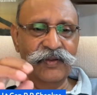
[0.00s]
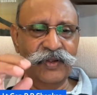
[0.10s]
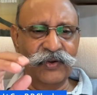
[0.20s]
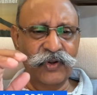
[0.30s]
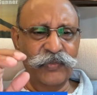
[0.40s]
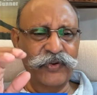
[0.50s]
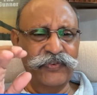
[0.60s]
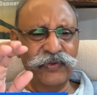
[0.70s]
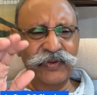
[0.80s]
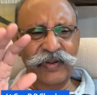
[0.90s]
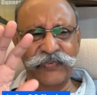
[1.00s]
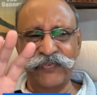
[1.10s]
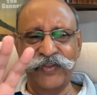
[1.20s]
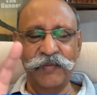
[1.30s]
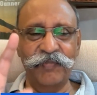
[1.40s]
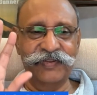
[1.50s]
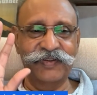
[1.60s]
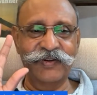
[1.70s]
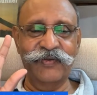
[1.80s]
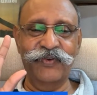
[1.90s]
contributes only
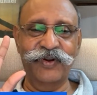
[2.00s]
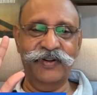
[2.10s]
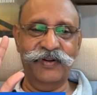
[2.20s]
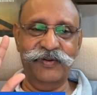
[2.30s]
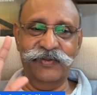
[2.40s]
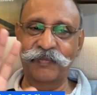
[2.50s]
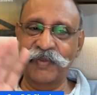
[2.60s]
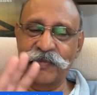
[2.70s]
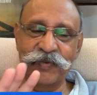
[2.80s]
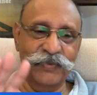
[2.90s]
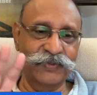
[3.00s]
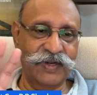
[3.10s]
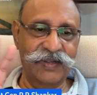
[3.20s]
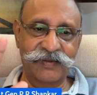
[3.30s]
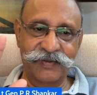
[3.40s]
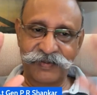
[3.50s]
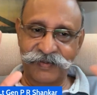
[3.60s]
15% of water to the Brahmaputra